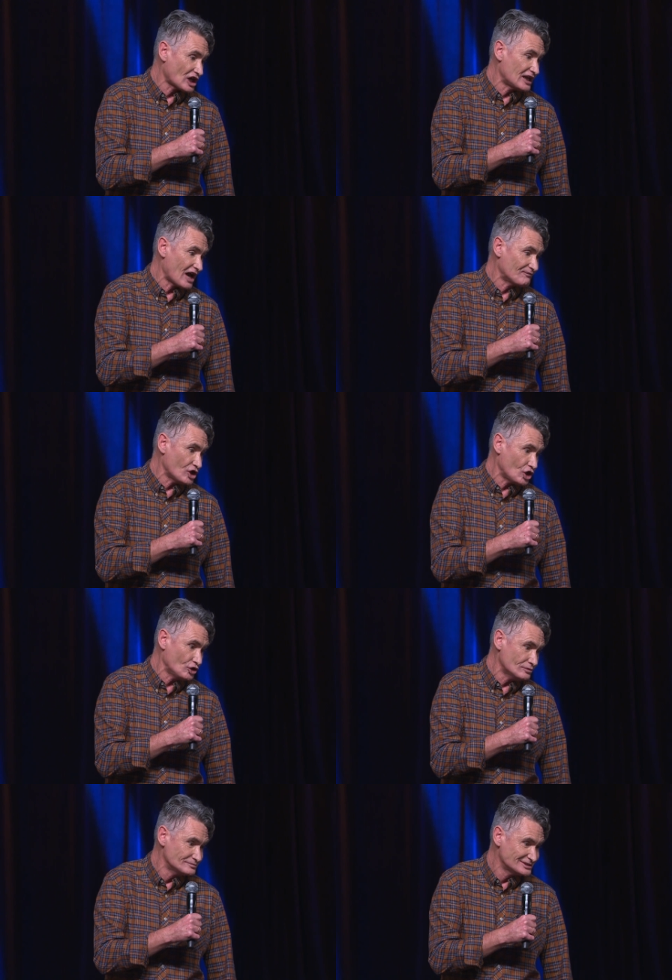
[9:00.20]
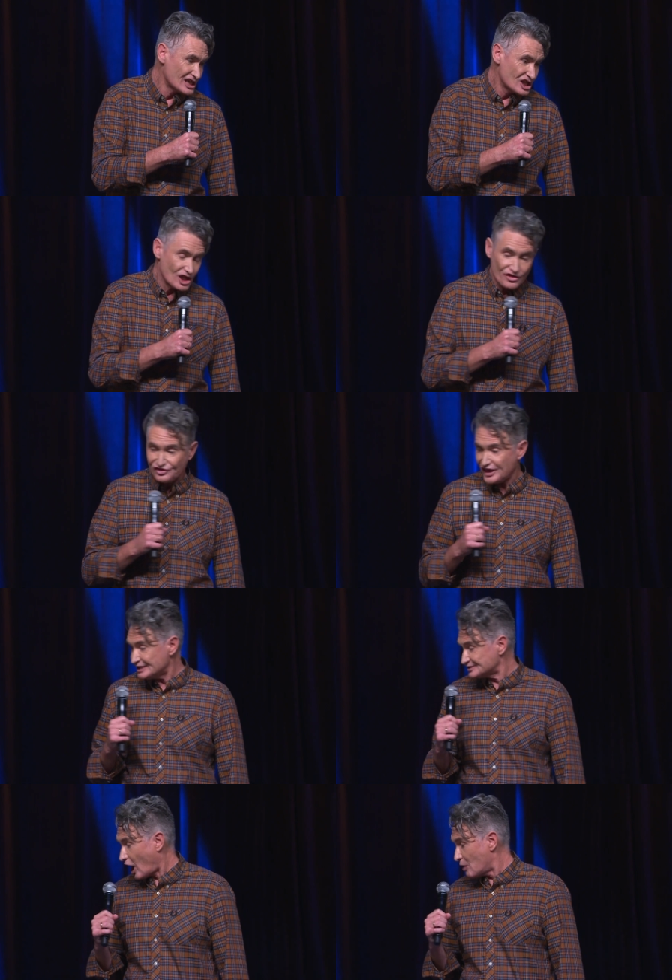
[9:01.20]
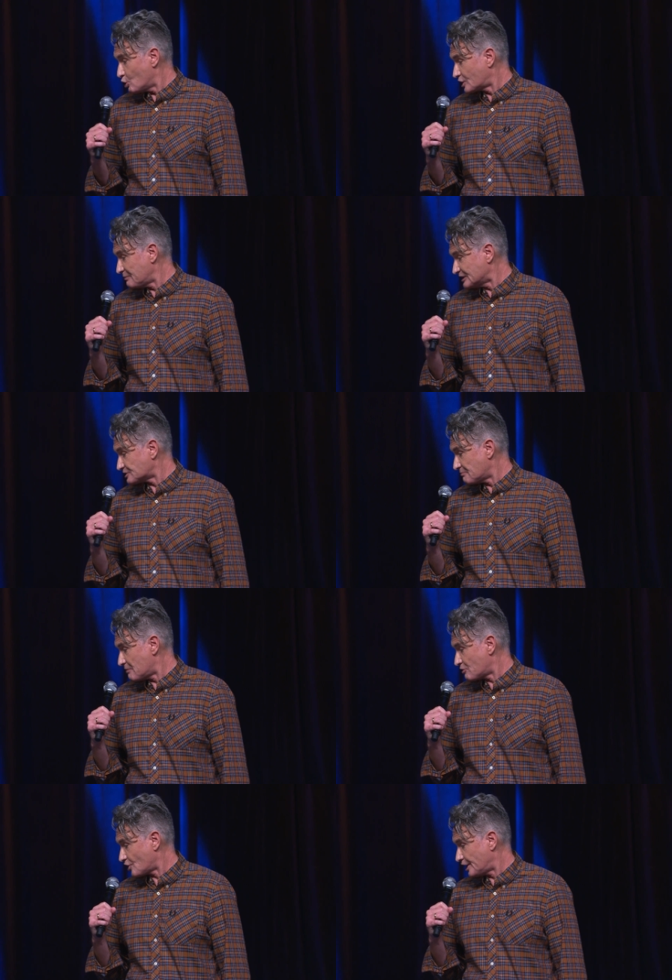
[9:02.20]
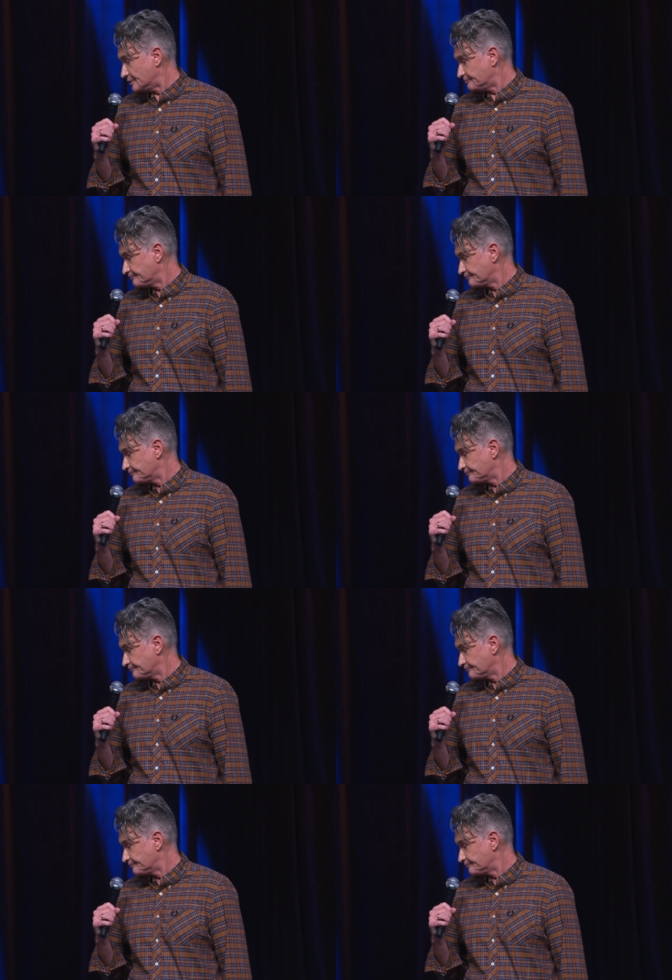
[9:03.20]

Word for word: I love you, this I will commit to memory.